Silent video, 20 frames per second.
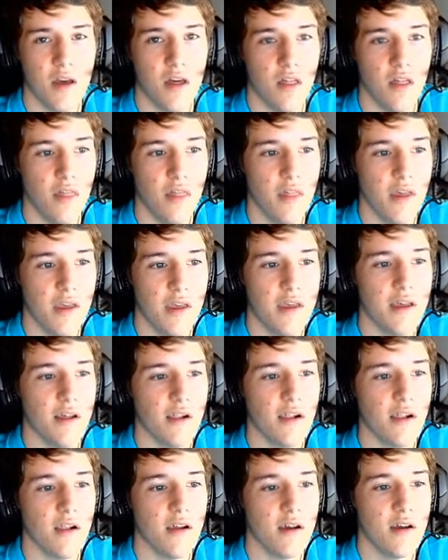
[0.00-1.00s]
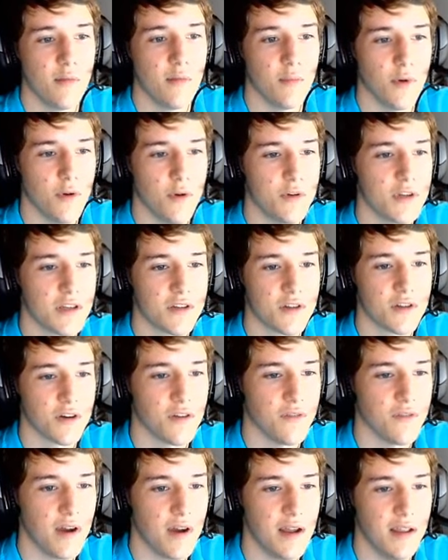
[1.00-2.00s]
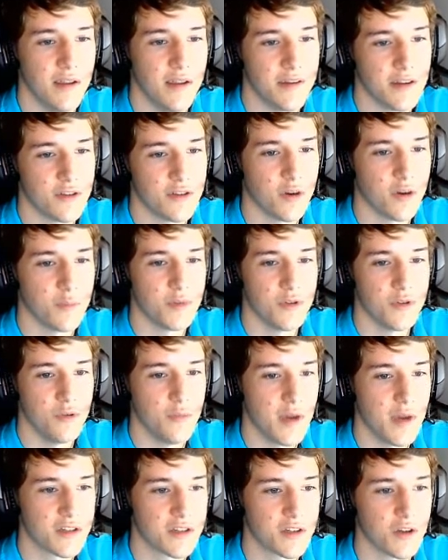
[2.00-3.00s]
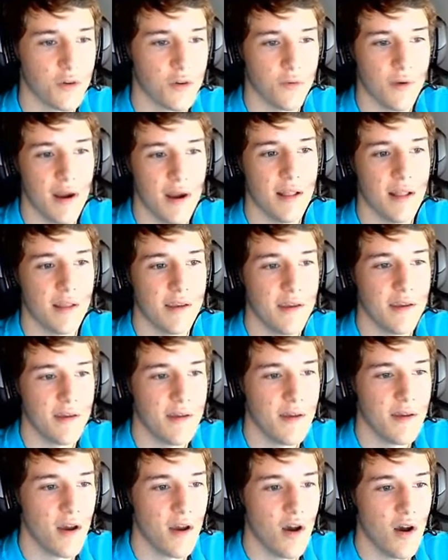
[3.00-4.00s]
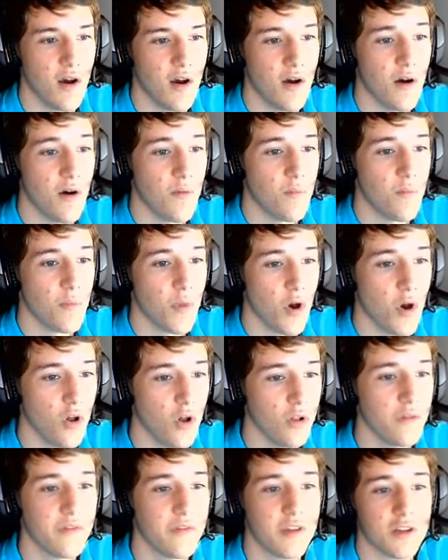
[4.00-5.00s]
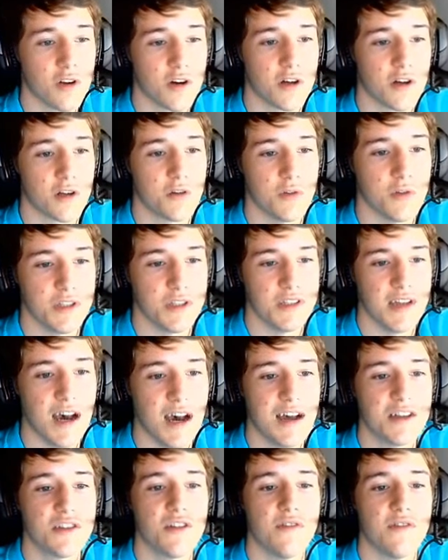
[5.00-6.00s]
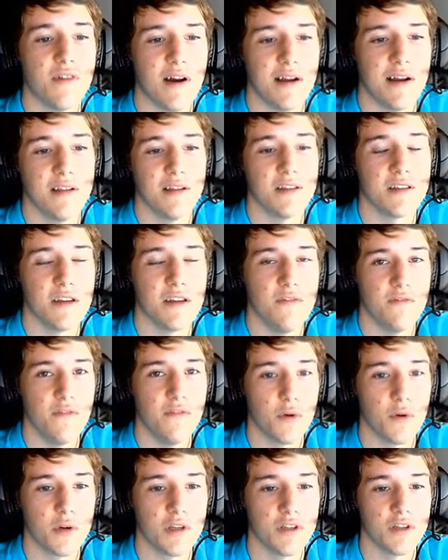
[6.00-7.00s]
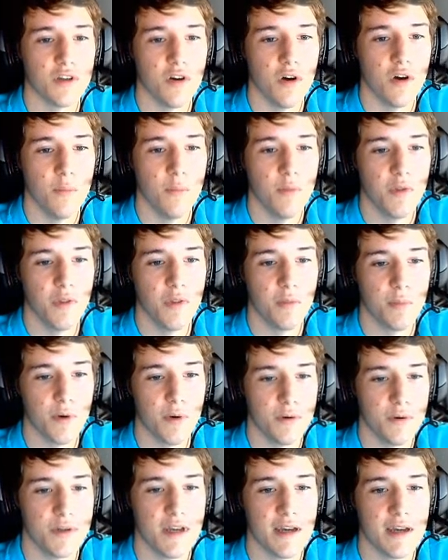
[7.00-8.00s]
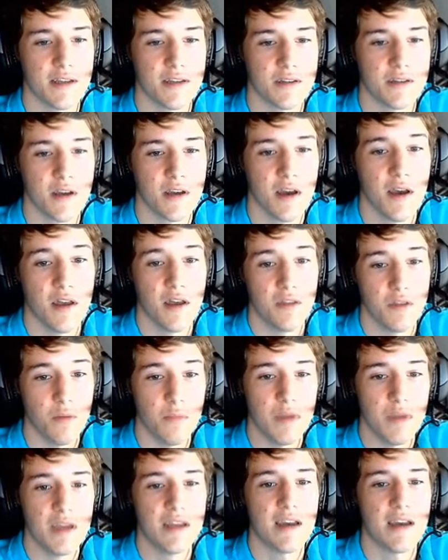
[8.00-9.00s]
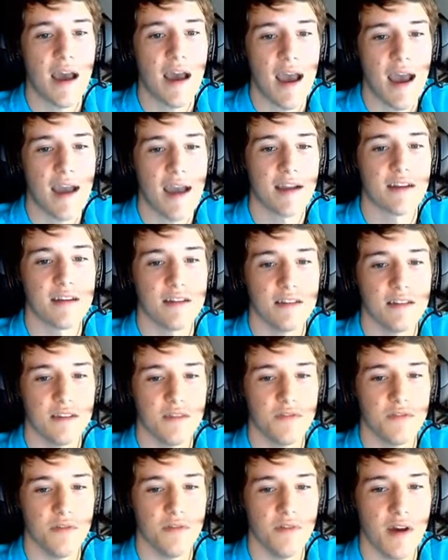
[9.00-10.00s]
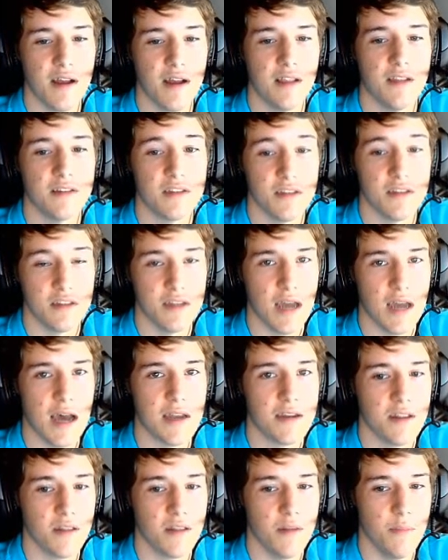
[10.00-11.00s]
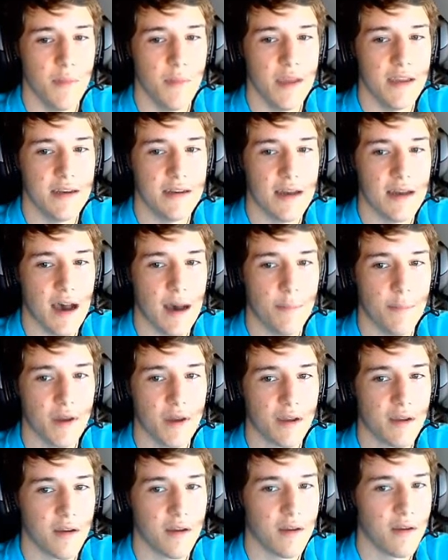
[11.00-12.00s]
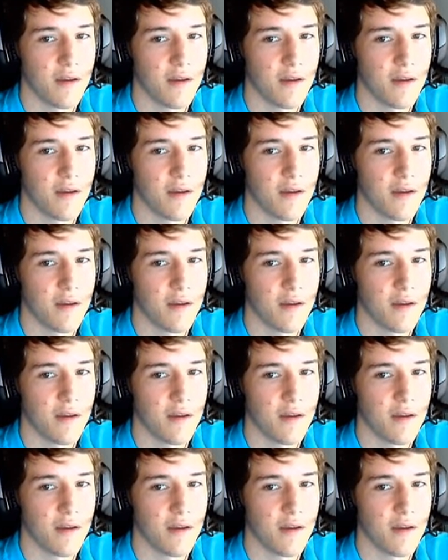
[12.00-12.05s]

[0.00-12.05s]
The Hill, protests turn violent at Trump's New Mexico rally. All of these articles dodge the violence and focus on the protest. The media act as if the violence is not the main topic.